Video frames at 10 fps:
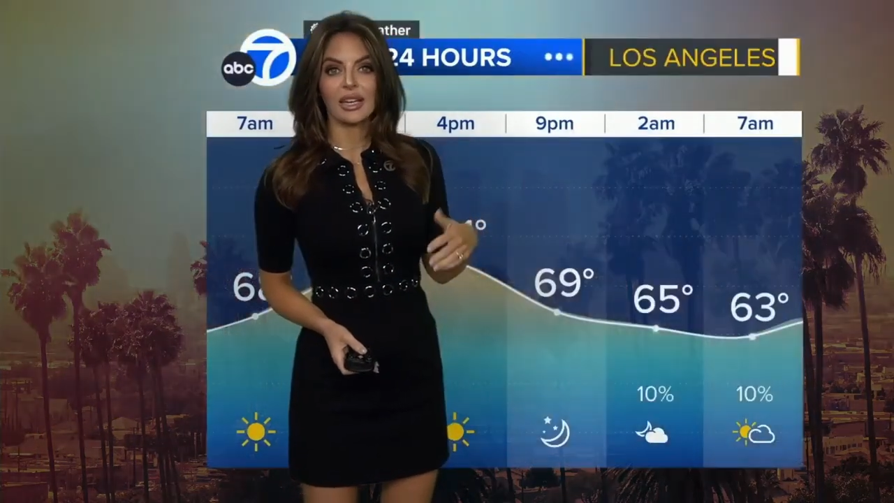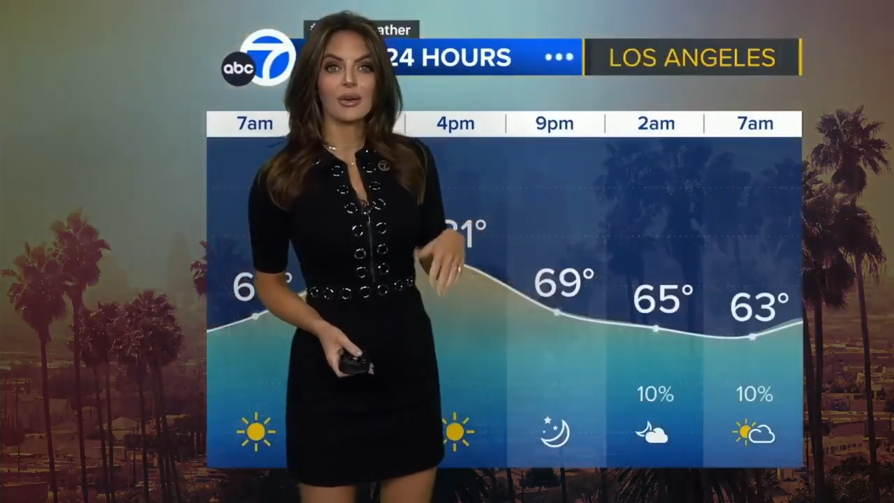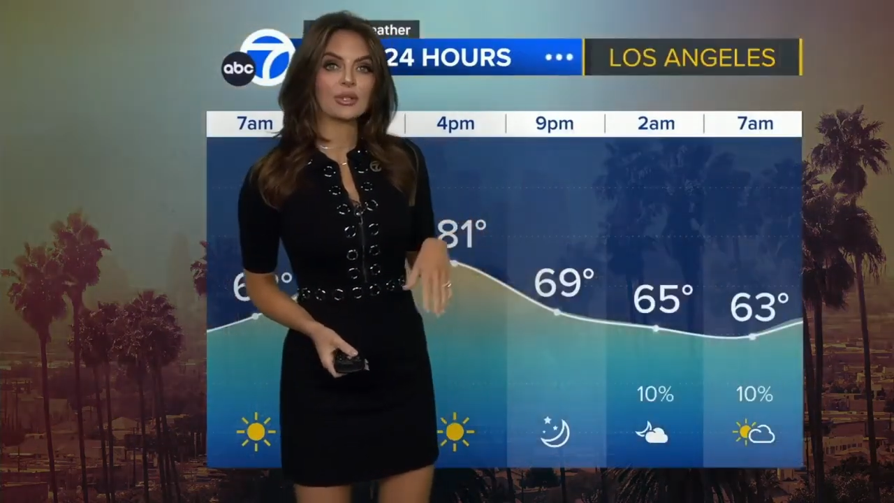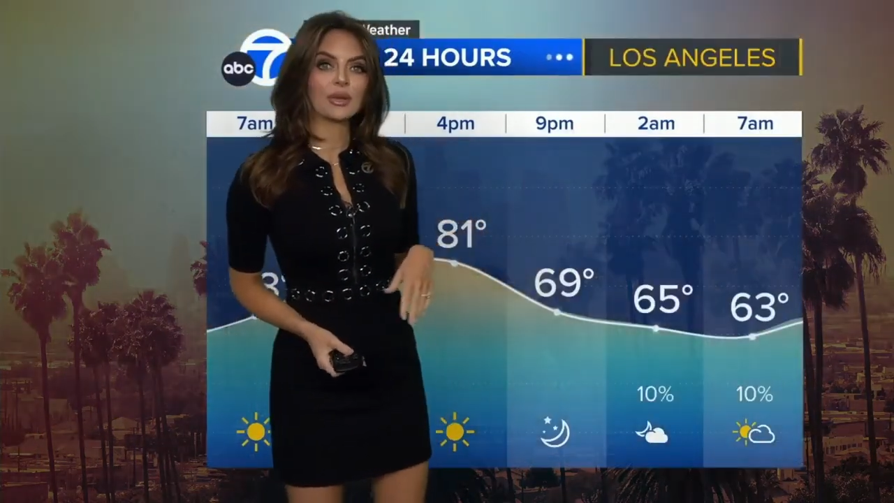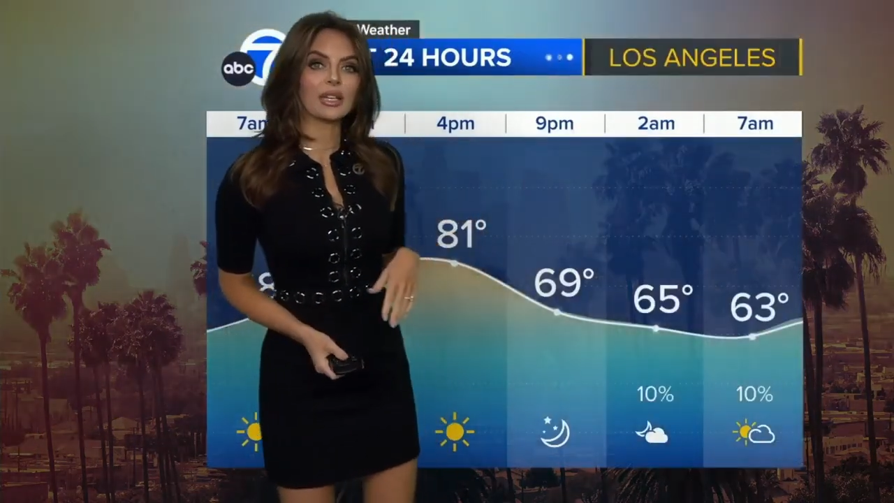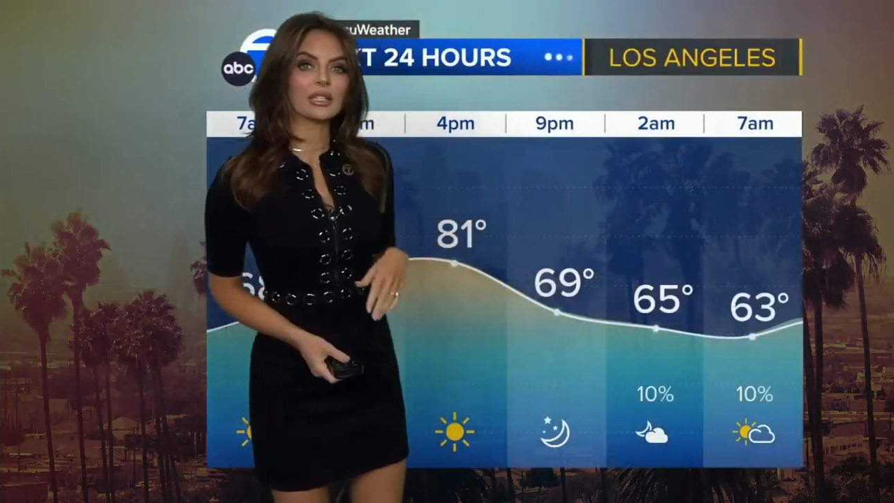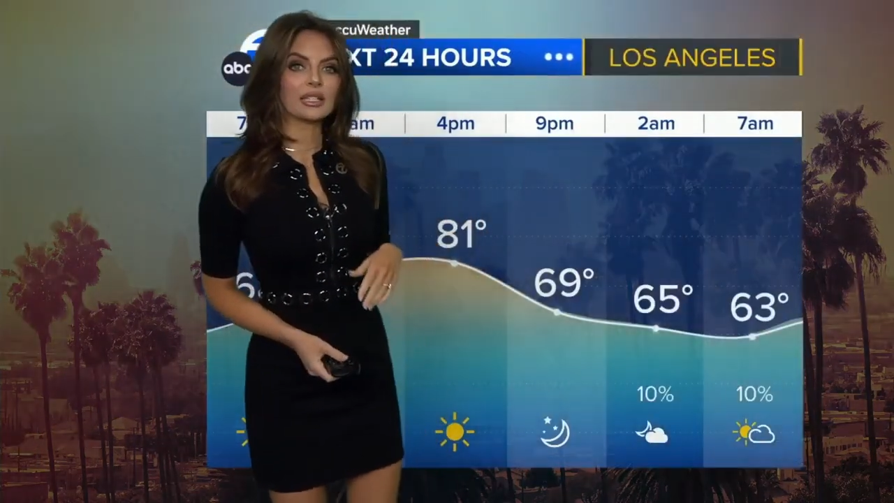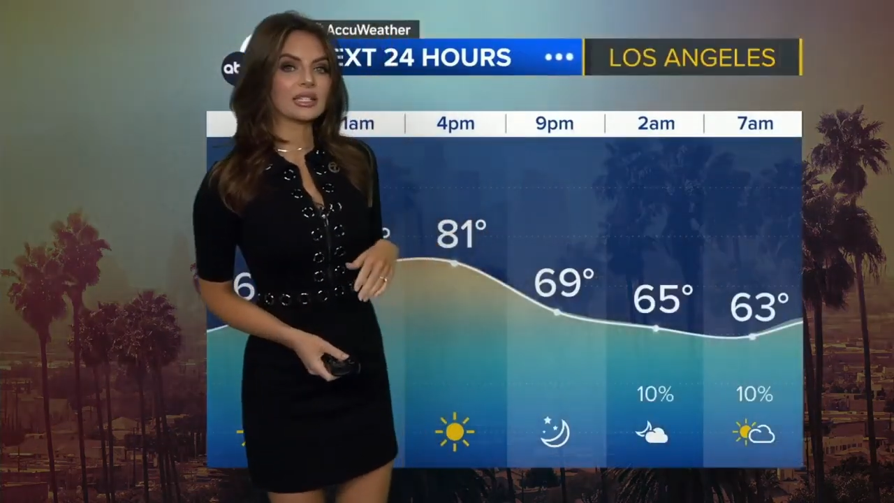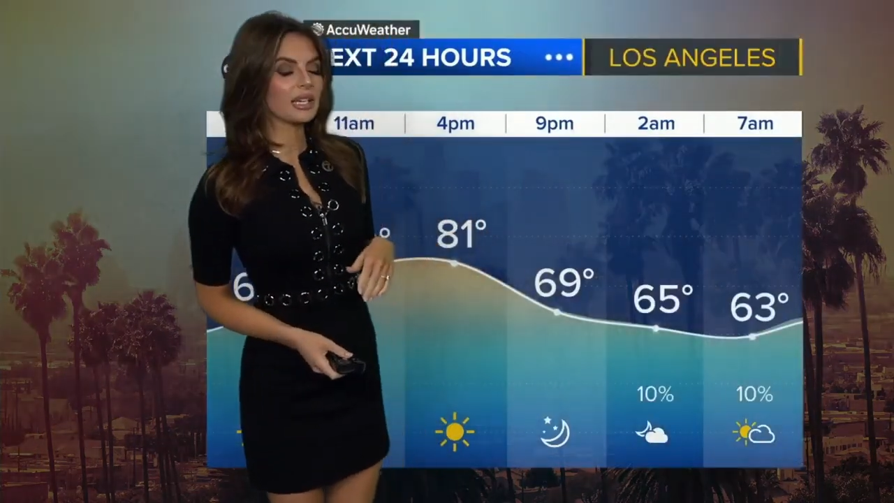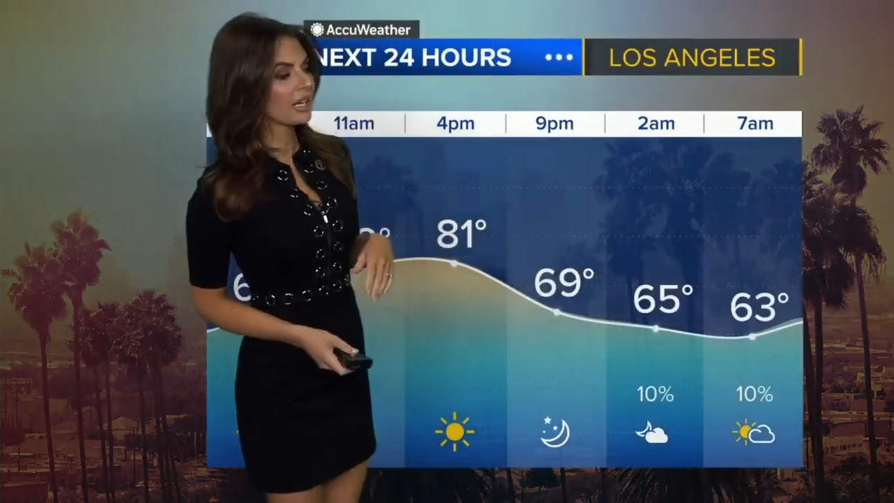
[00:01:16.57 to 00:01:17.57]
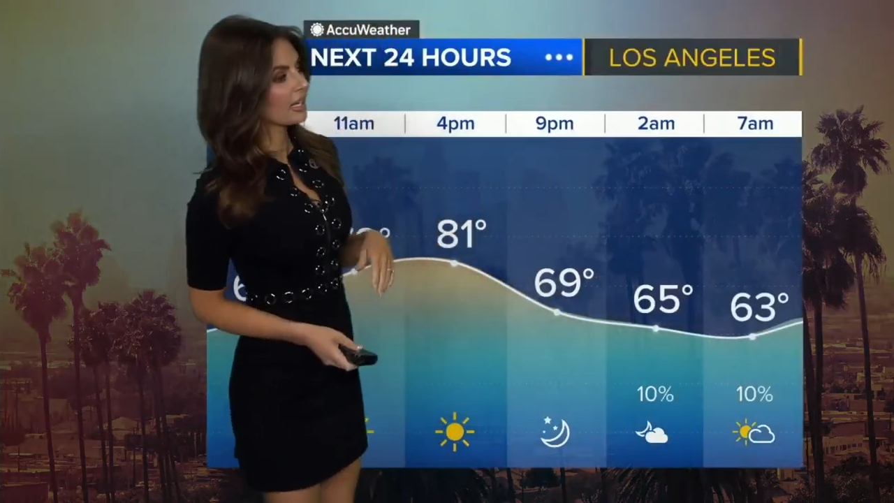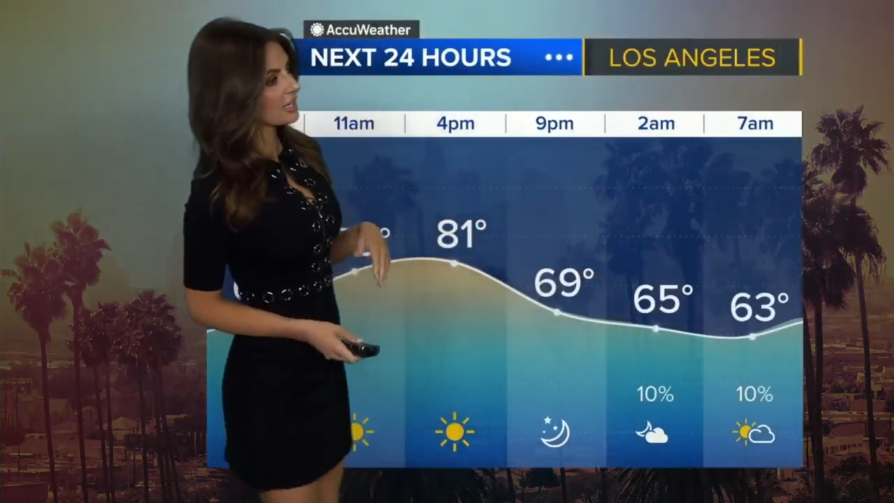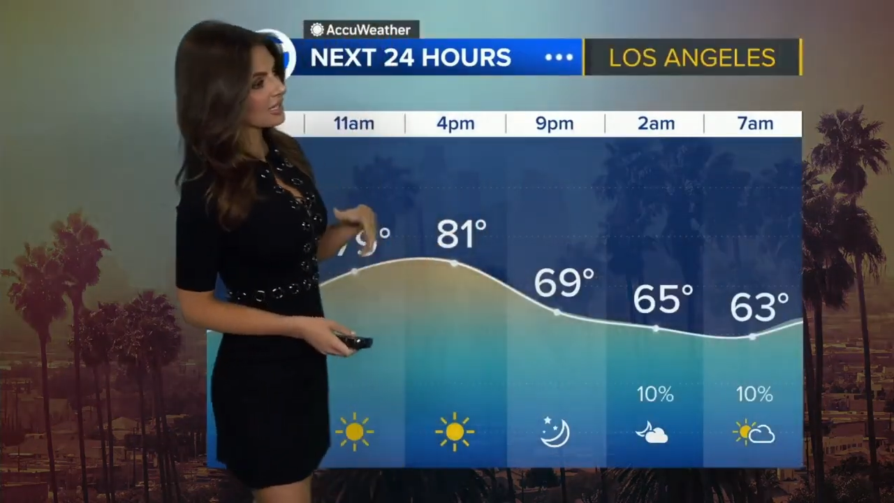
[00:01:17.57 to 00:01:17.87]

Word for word: And now as we head into today,